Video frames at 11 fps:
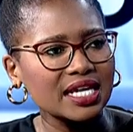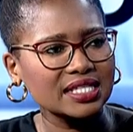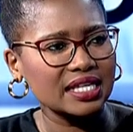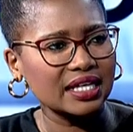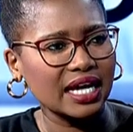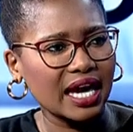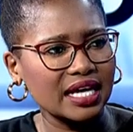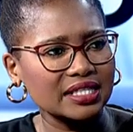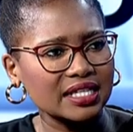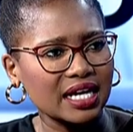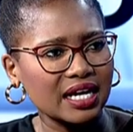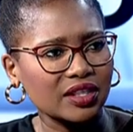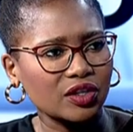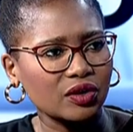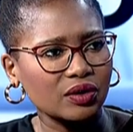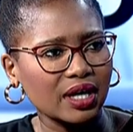seeing as
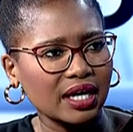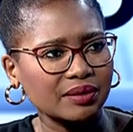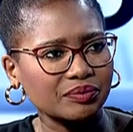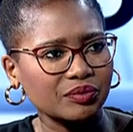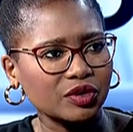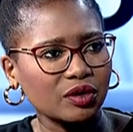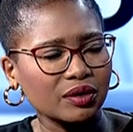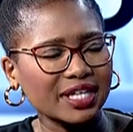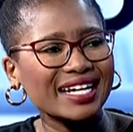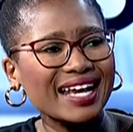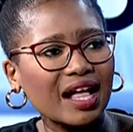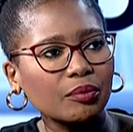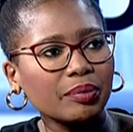though, Canal